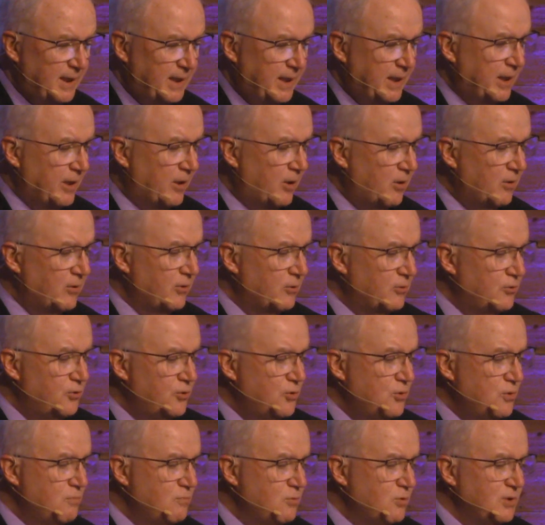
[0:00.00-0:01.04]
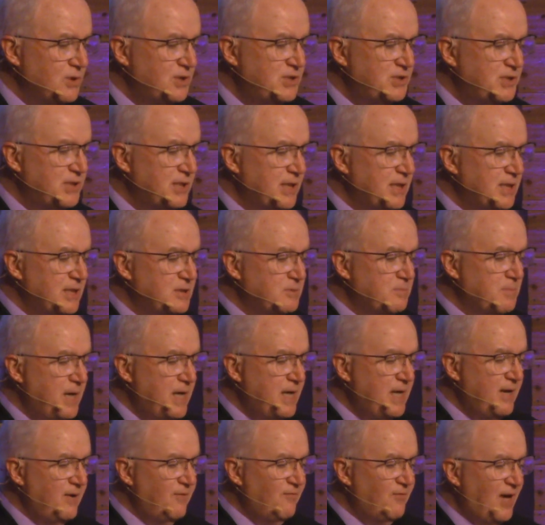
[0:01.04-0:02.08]
And although numerous things
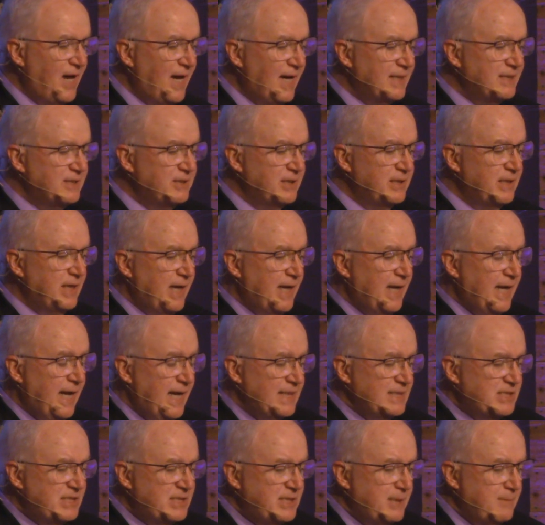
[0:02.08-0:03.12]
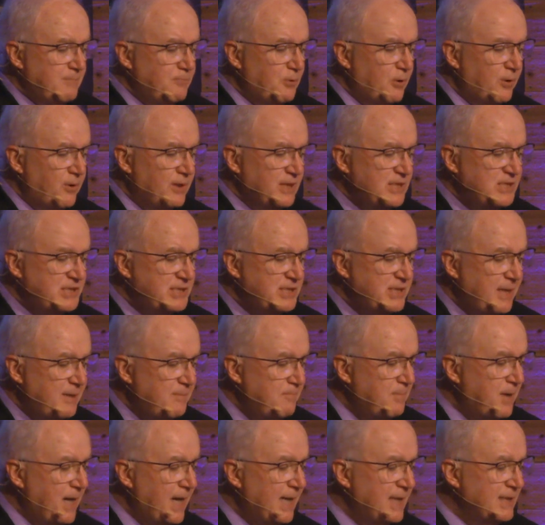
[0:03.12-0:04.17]
may have acted as temporary
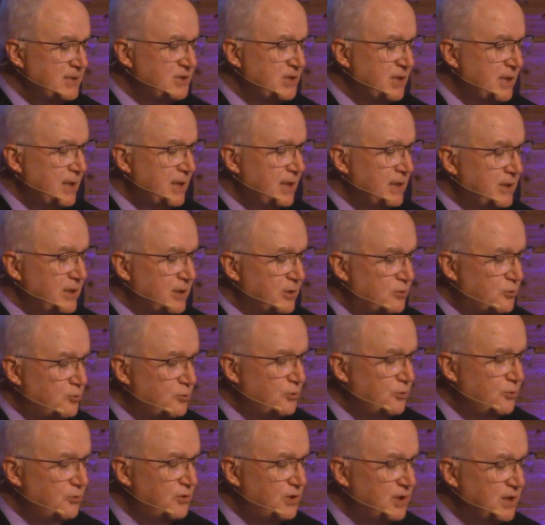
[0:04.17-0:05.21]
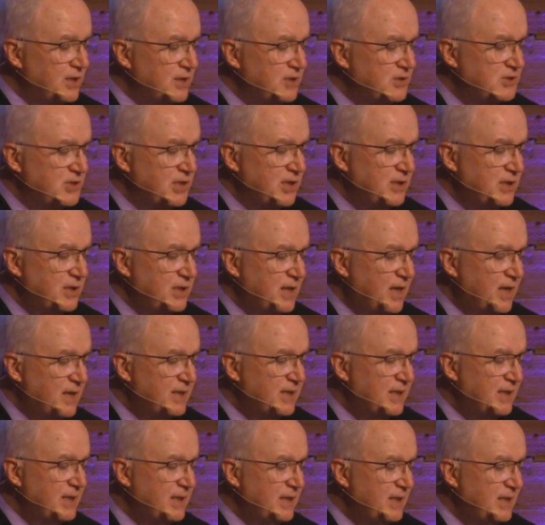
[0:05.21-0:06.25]
setbacks, the truth is that
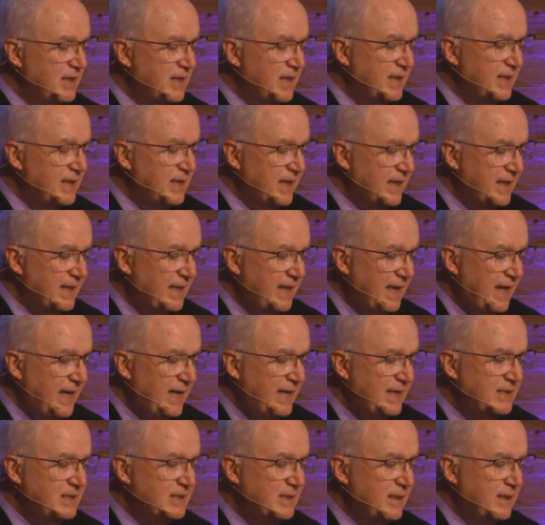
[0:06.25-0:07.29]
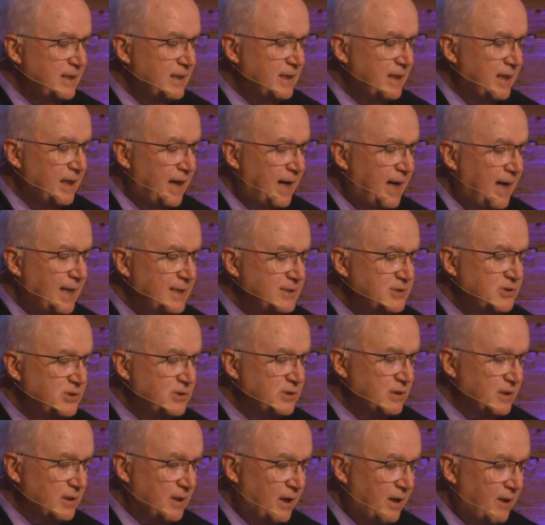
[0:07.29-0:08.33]
nothing can negate
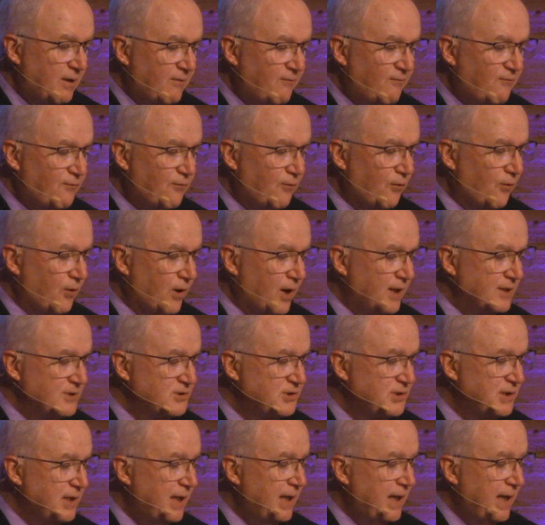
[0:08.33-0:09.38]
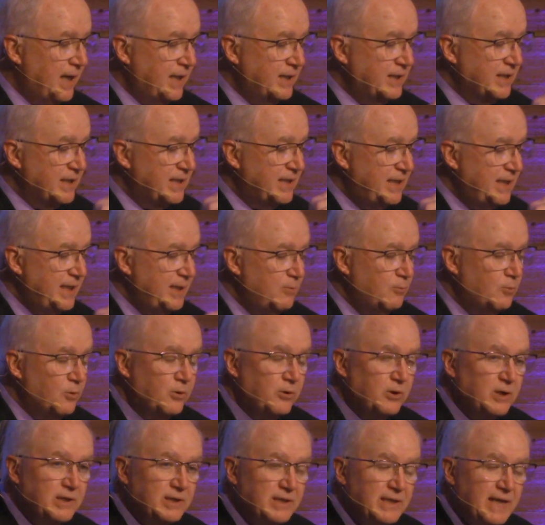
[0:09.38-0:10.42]
God's love for us. And the key
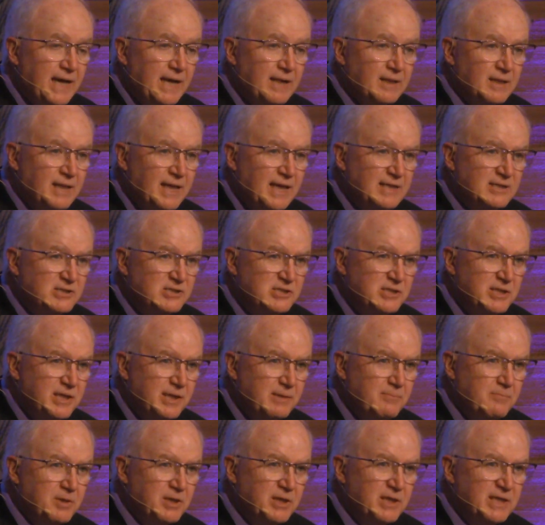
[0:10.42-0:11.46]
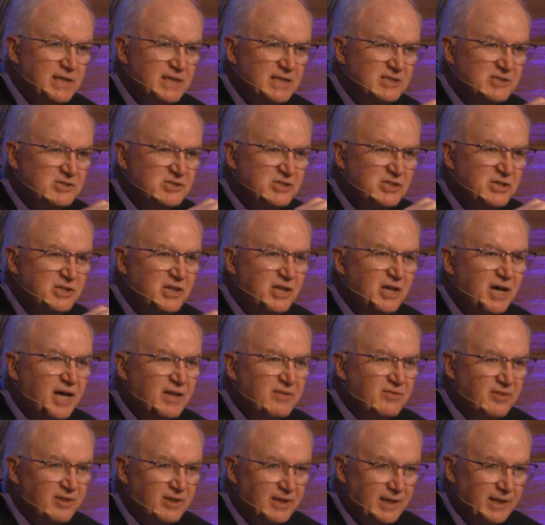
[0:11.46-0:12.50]
word in that last statement is
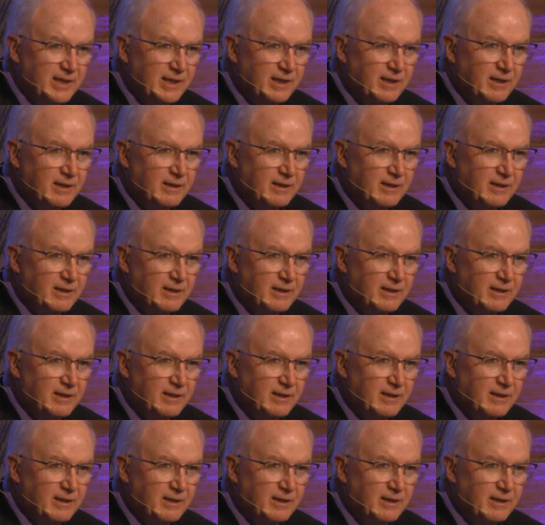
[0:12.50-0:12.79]
nothing.